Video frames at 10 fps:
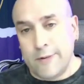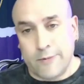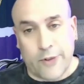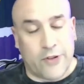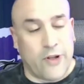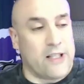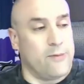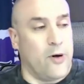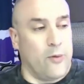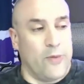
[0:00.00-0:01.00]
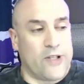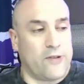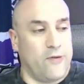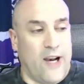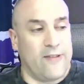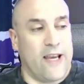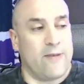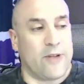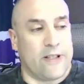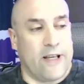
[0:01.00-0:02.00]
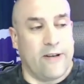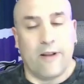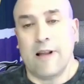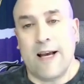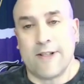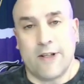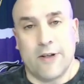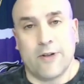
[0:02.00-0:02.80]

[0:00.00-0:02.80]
we just talked about, missed 5 games at the end of the last year.